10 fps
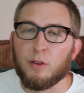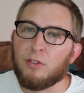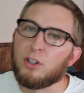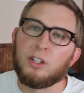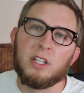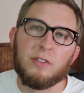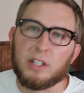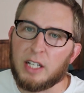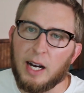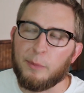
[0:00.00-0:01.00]
You have 30
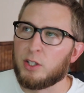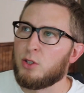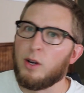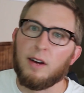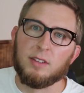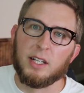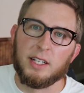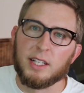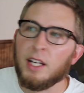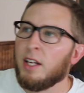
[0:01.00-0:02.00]
different topics. You have
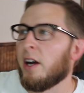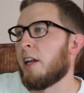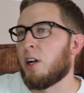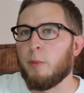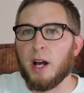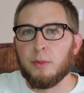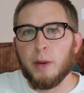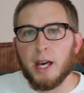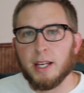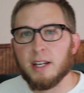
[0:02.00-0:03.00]
like, I don't know,
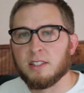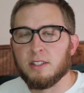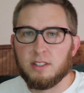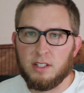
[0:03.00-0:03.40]
mathematics and